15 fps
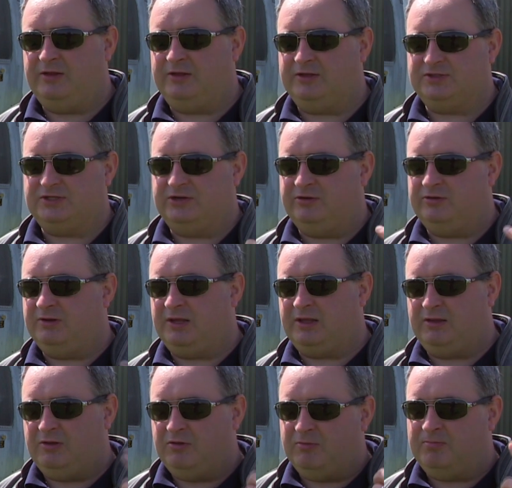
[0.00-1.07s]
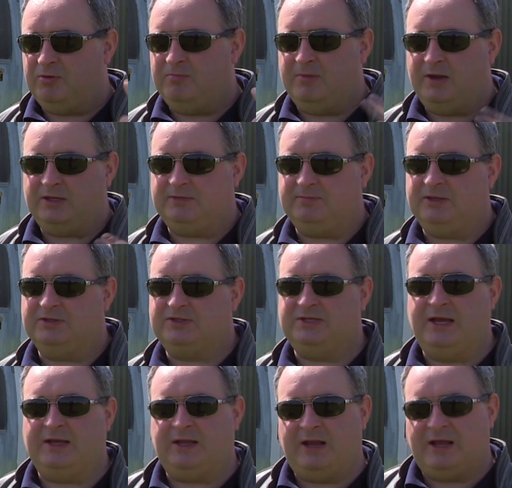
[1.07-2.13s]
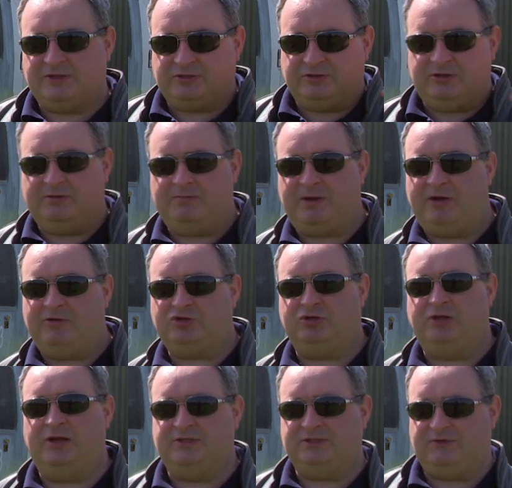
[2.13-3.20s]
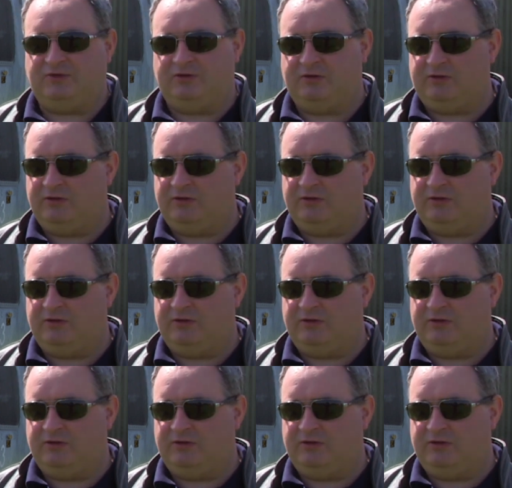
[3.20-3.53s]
They considered like you know boom mic to be a snagging hazard in parachute lines if you